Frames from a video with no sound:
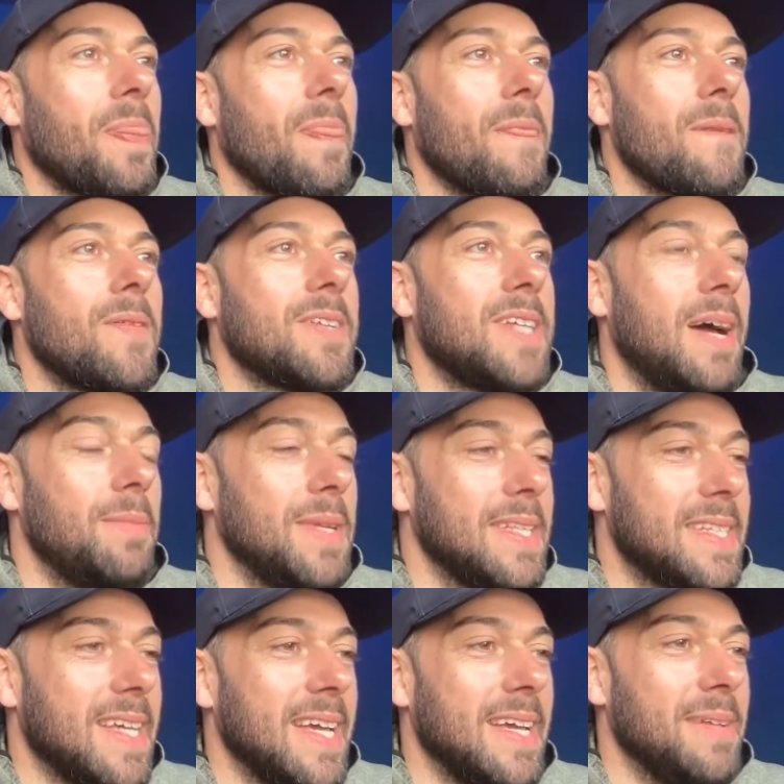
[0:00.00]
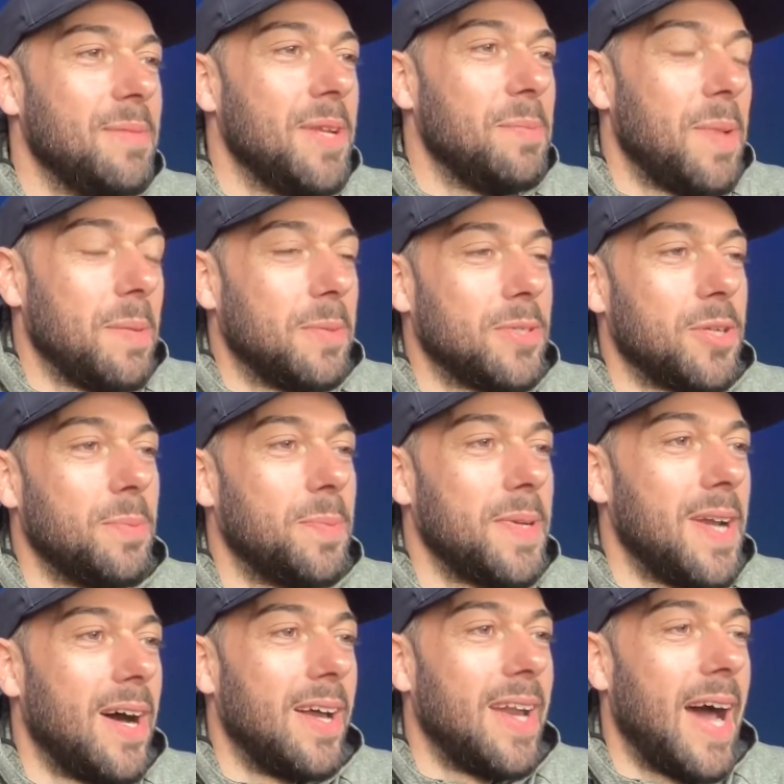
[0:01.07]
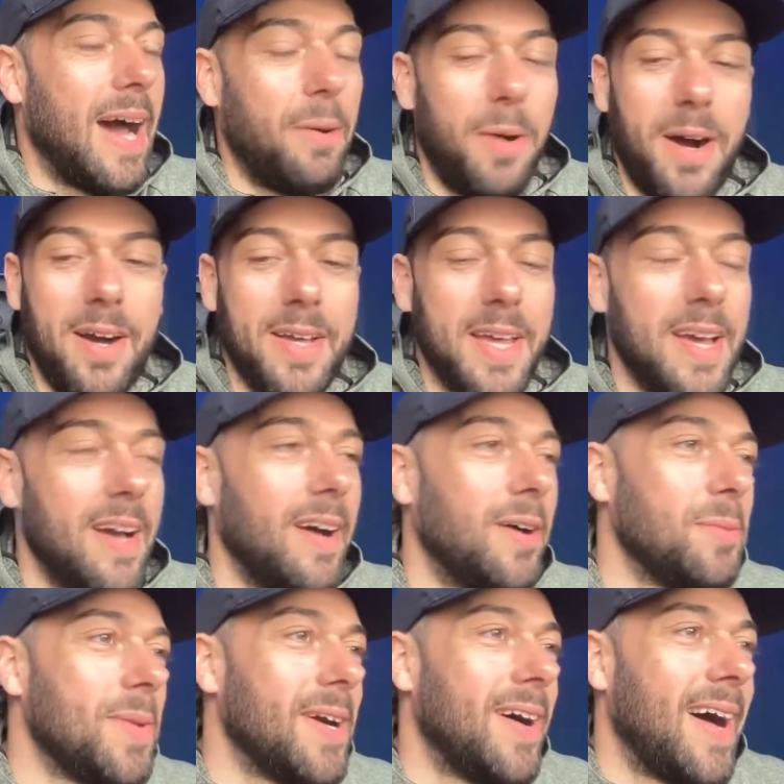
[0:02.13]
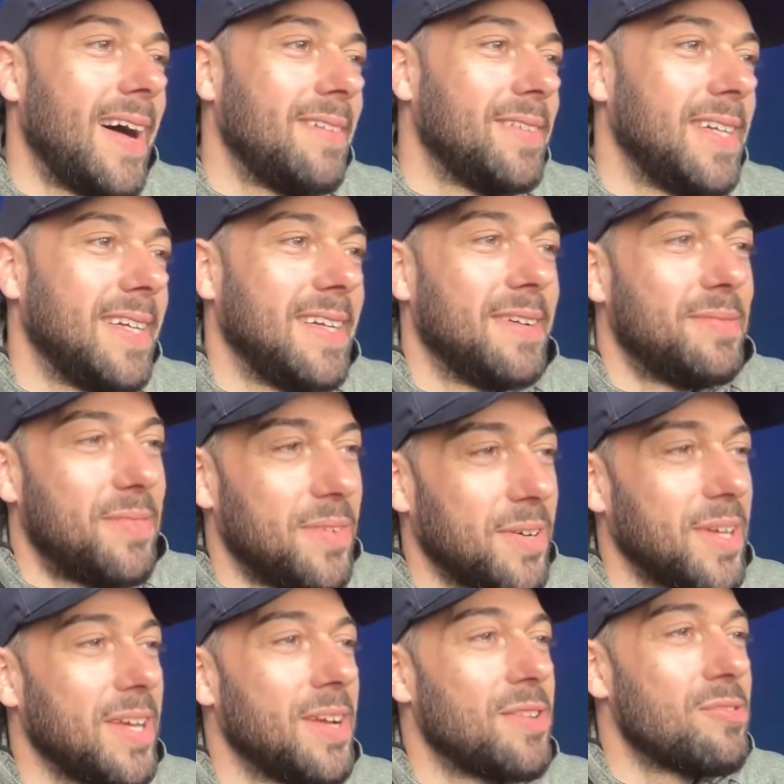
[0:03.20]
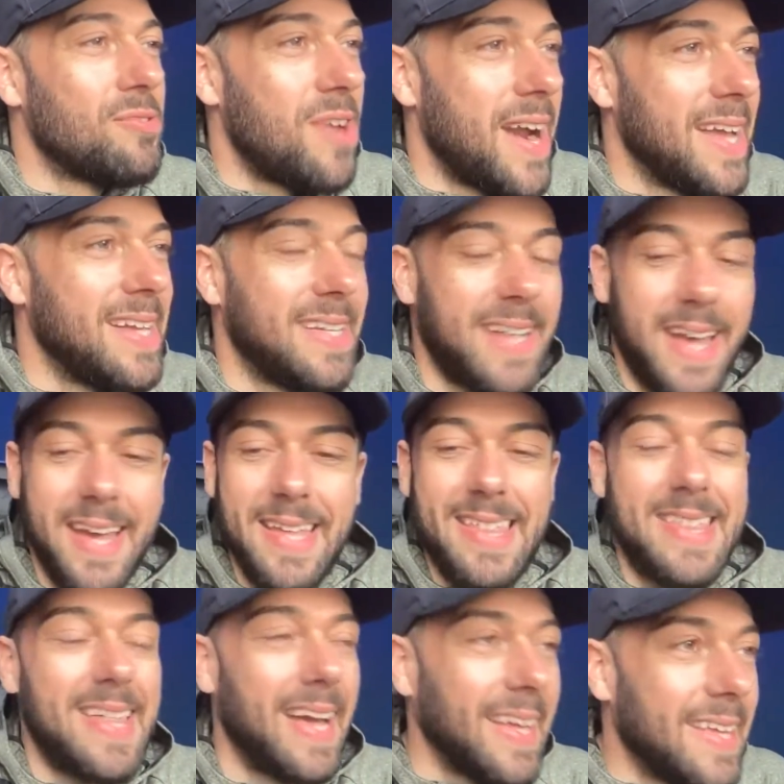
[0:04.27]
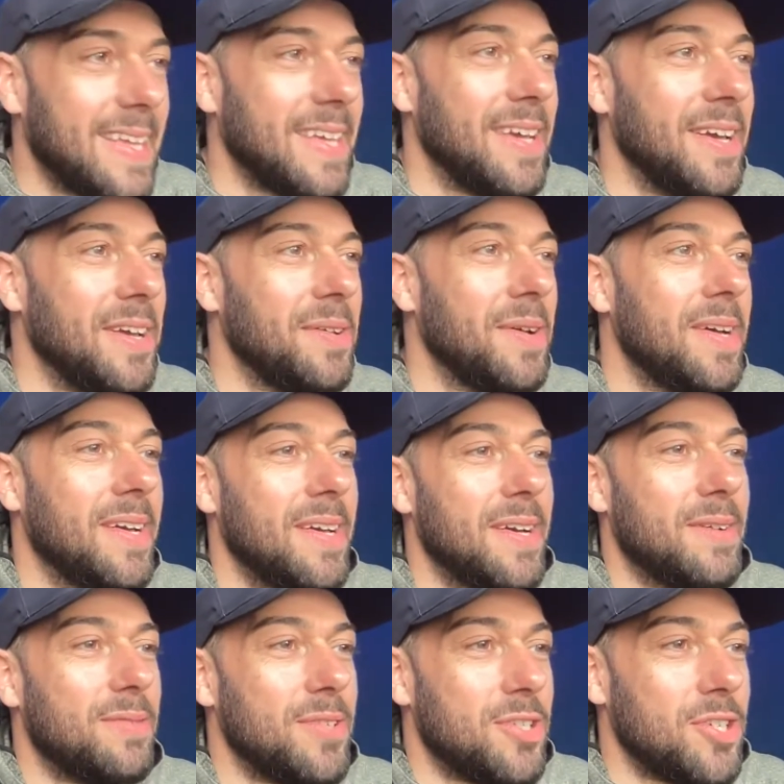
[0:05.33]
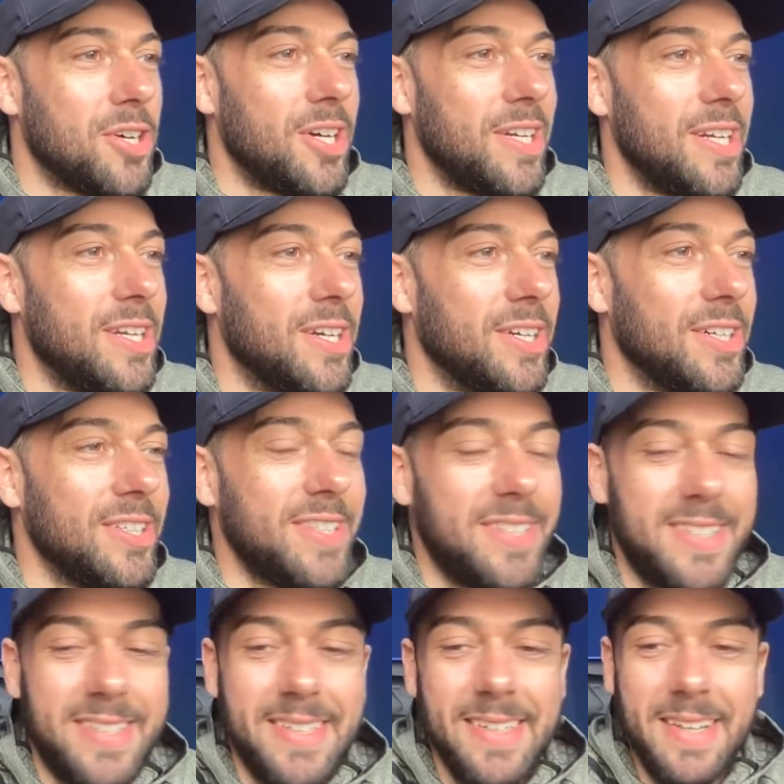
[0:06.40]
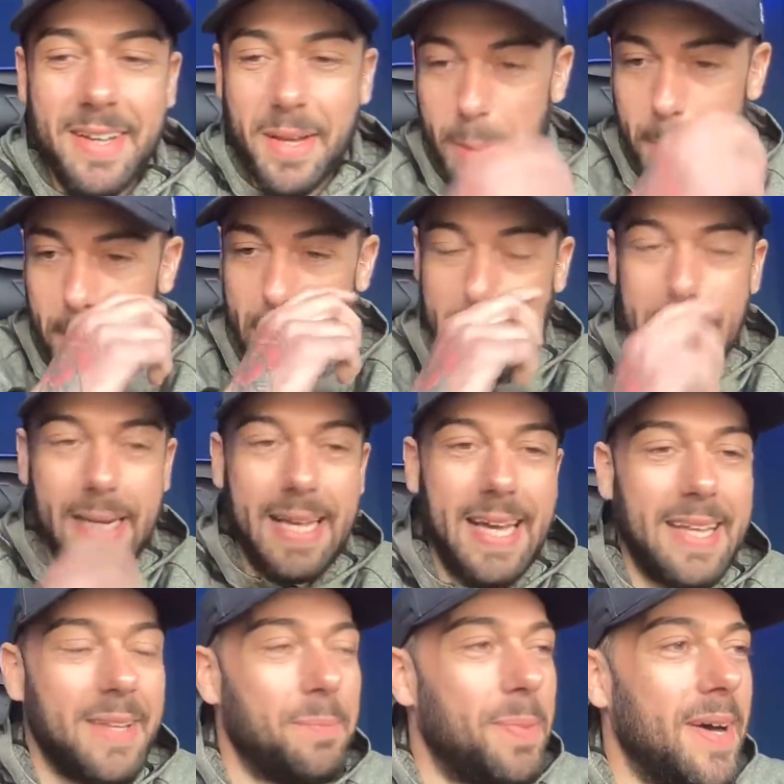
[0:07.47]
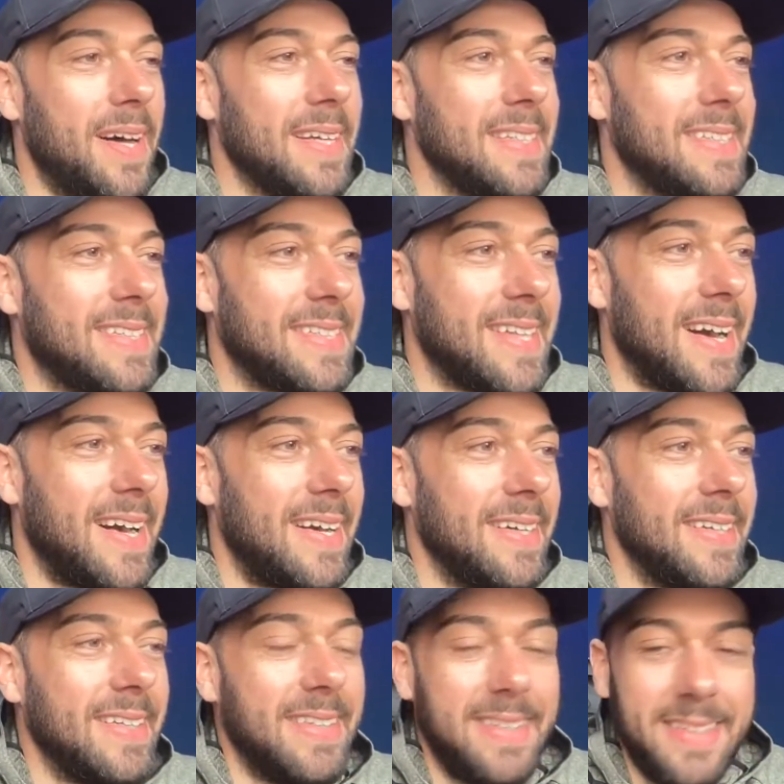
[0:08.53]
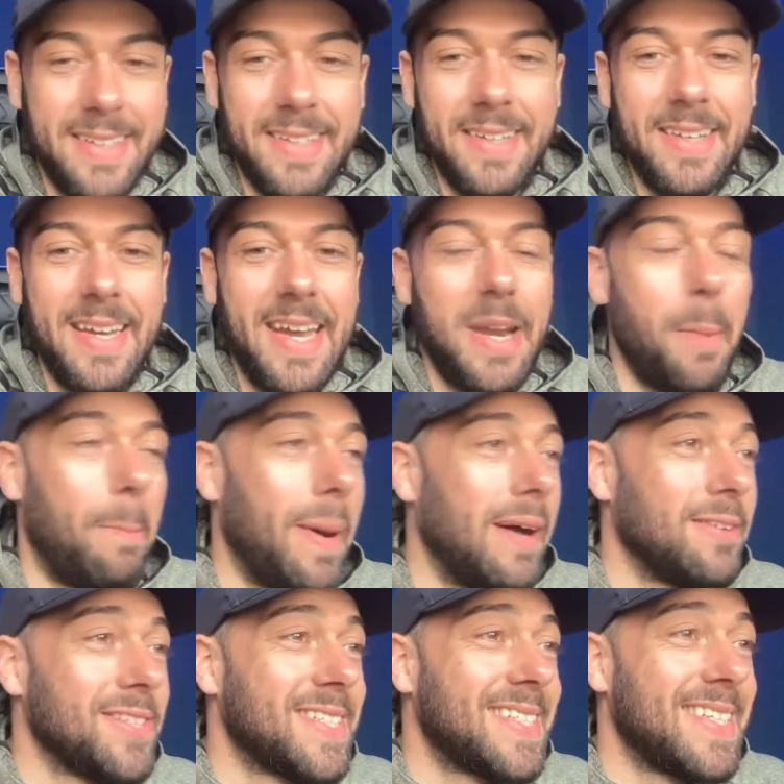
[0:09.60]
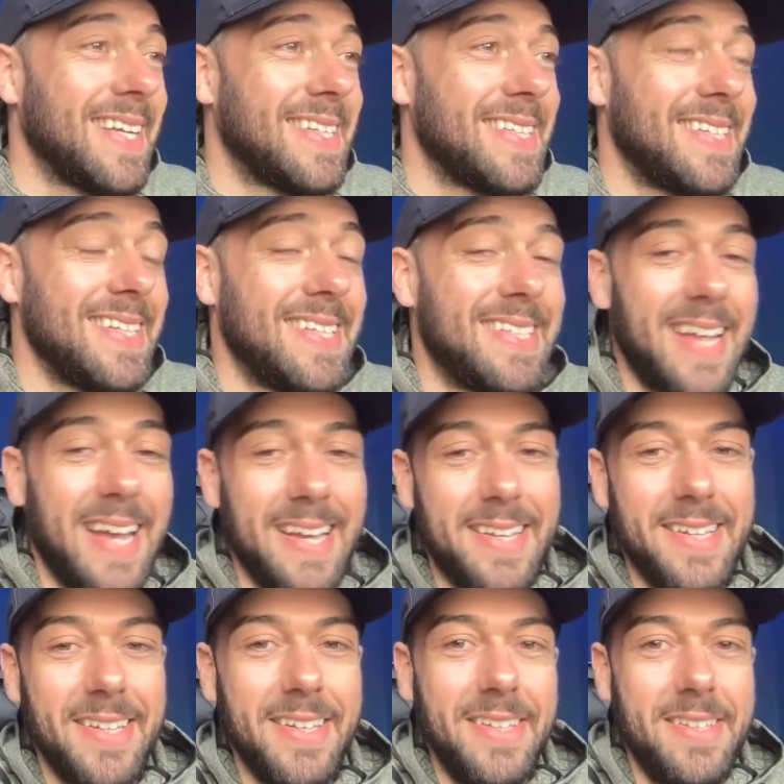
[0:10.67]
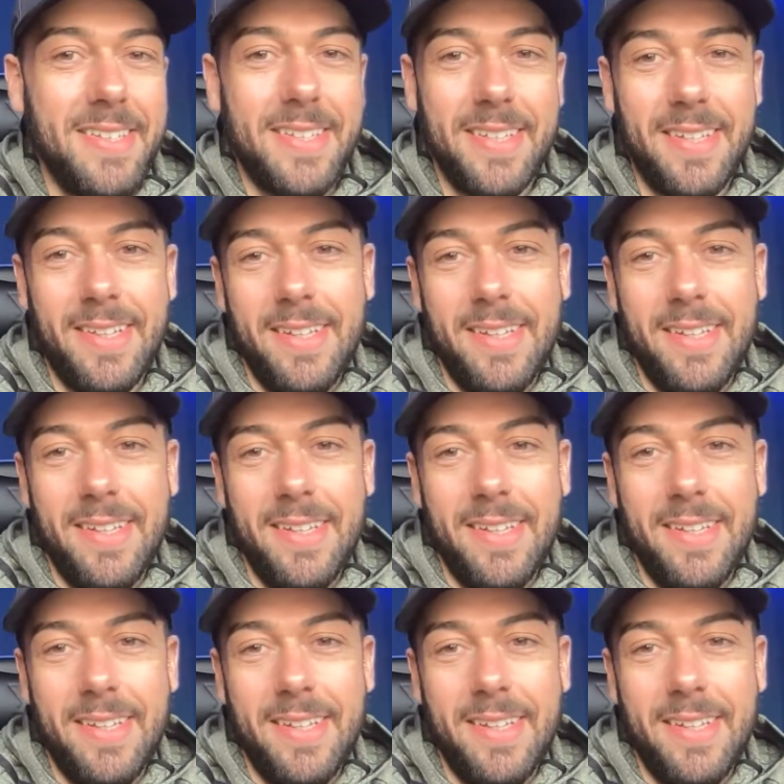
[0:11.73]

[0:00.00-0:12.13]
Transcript: What's happening, team? New people jumping on. How are you? I hope you're having a fucking great day. Thank you for joining us. We're going to get the party started in about 60 seconds.